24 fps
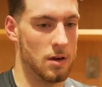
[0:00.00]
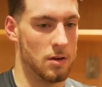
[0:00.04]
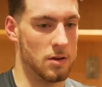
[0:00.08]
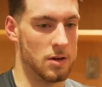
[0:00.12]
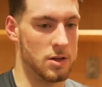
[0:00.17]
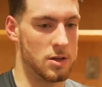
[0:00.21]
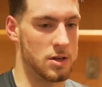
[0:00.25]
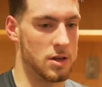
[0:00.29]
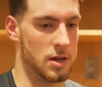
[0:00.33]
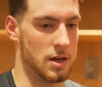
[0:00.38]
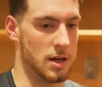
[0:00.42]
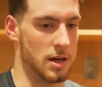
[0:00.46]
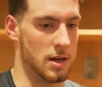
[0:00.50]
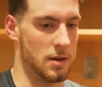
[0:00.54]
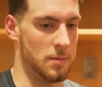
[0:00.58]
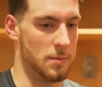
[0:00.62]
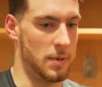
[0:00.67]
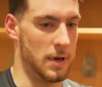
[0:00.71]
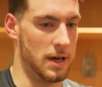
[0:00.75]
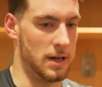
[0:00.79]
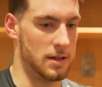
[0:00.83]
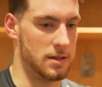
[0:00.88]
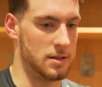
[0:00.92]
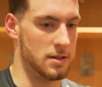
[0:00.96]
We just couldn't
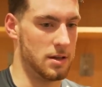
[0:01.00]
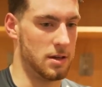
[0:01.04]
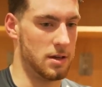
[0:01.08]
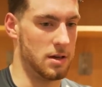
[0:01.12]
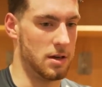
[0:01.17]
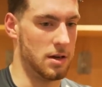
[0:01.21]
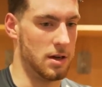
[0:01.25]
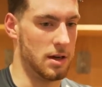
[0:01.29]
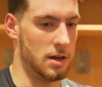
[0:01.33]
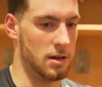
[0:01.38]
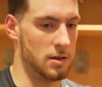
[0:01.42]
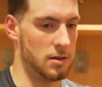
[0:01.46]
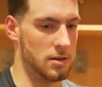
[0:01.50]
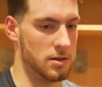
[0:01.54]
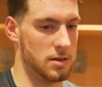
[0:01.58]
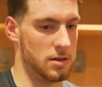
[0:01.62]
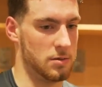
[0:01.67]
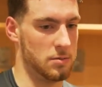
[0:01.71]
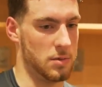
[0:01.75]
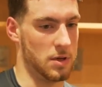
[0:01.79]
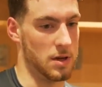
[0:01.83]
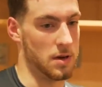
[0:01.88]
get past Anderson.